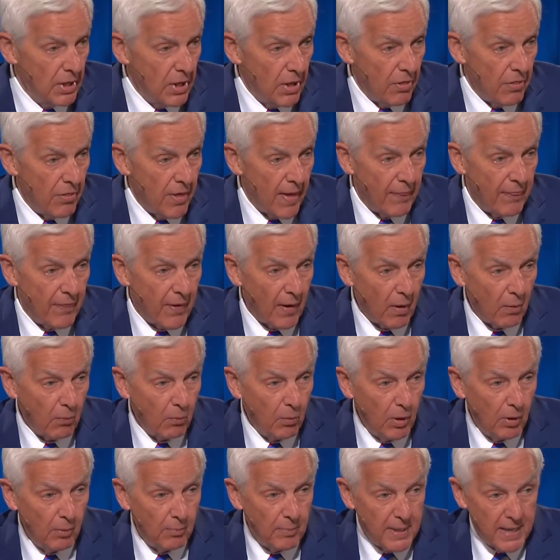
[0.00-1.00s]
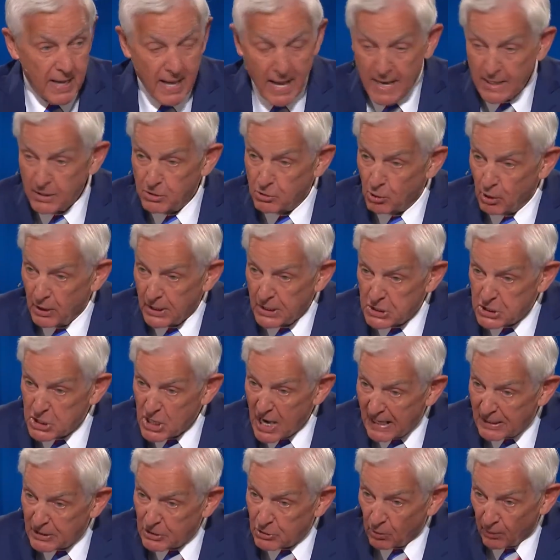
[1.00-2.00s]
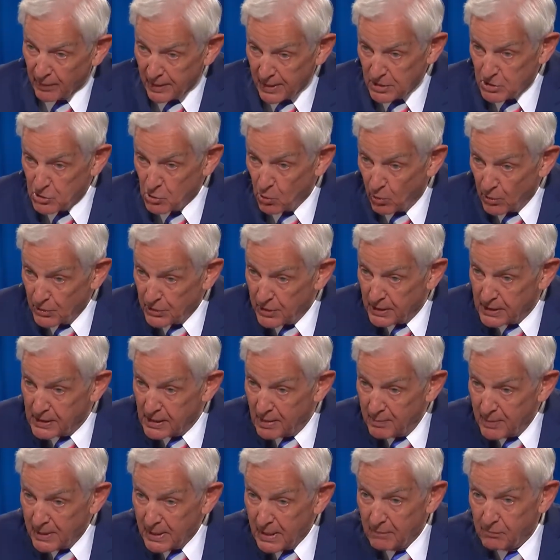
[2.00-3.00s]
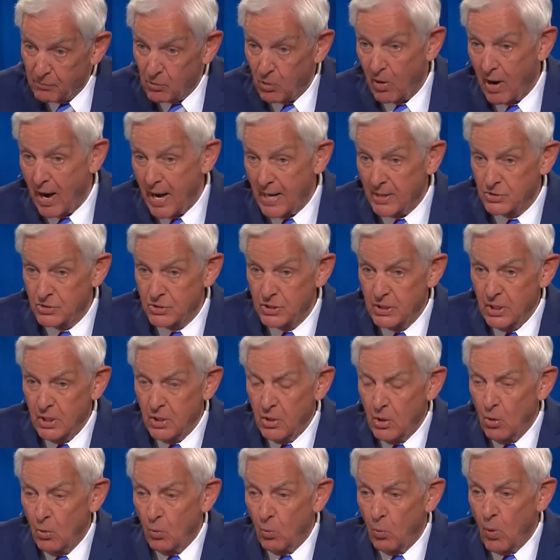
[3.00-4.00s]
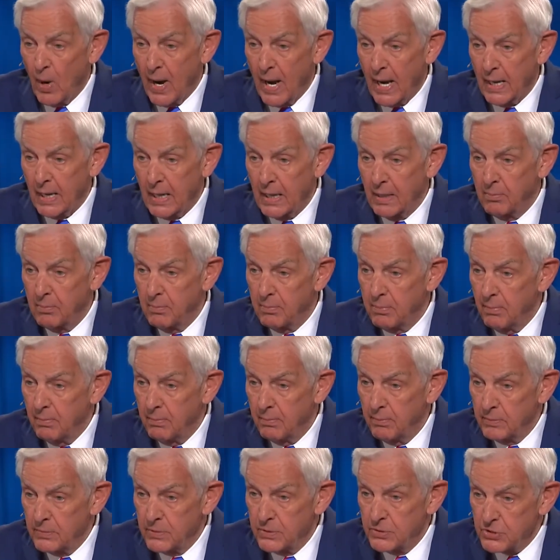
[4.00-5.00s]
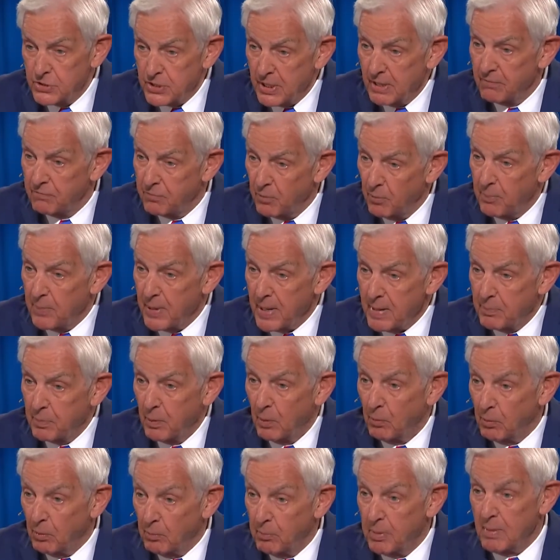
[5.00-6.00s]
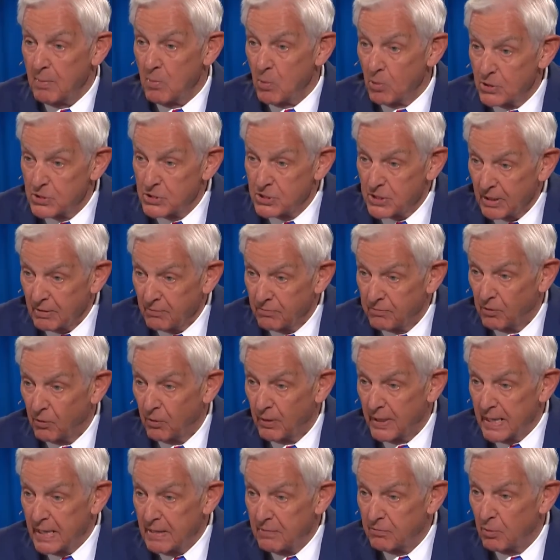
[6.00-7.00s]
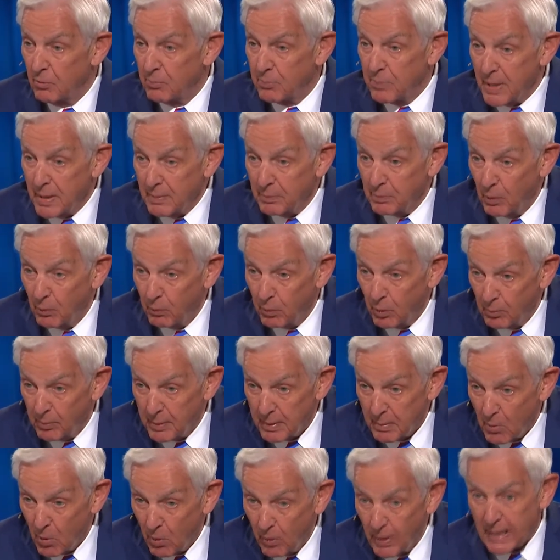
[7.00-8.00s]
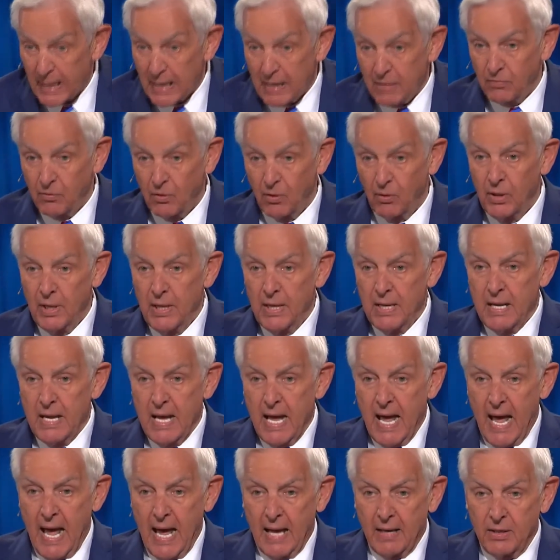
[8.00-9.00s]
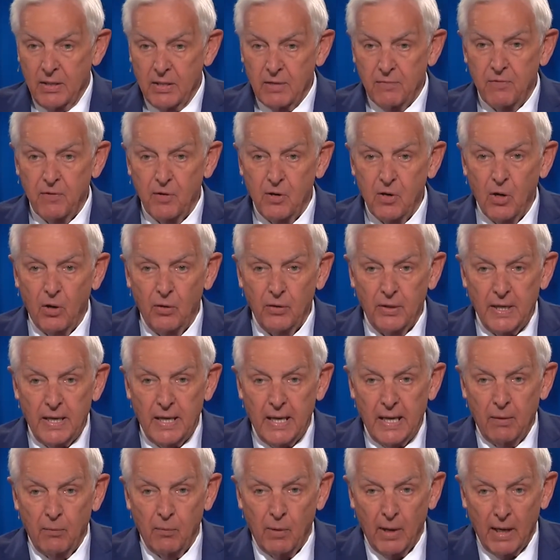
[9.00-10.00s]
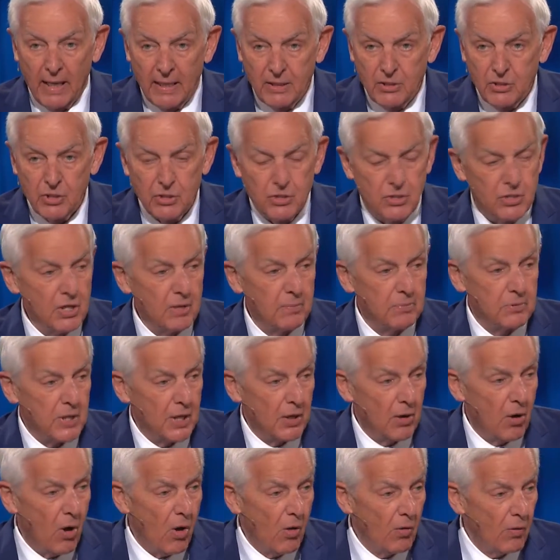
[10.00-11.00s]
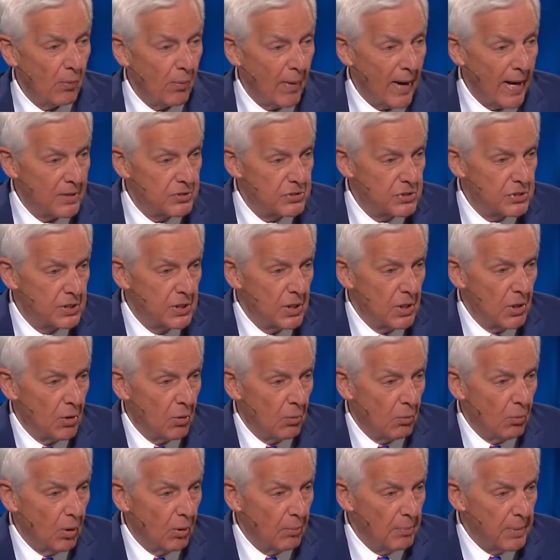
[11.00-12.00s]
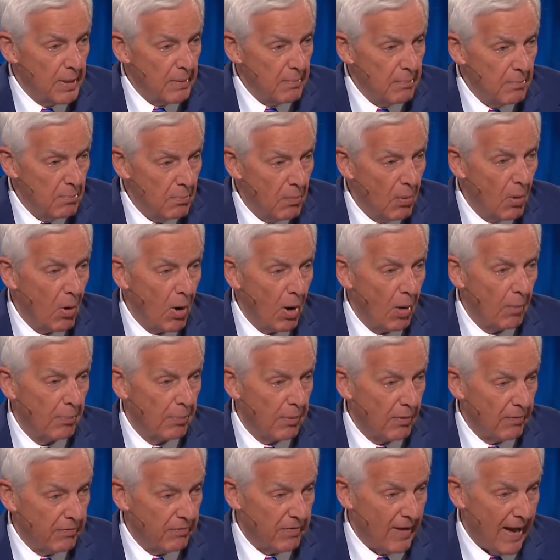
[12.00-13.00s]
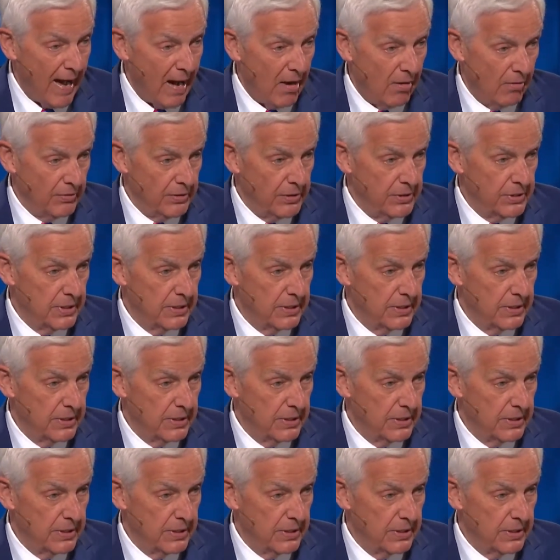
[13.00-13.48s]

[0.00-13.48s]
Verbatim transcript: that there will be a trajectory toward the coming of Christ when sinful people will be more sinful, evil people will be more evil, and difficulty in relationships and all the rest will be more profound.